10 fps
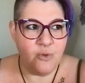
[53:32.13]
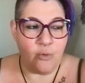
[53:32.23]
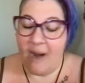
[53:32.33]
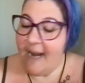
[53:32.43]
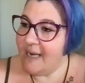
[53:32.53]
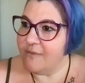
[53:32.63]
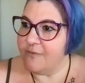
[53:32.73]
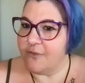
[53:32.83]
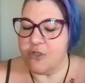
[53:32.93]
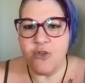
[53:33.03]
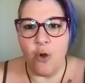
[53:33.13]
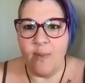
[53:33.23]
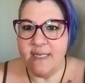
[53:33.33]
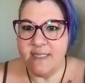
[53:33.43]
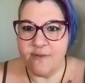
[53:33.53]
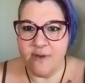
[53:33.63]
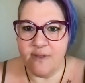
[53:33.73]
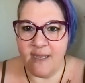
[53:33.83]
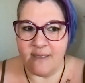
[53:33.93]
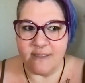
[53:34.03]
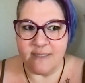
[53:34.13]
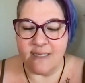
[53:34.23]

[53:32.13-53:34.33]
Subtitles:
great for so many different things,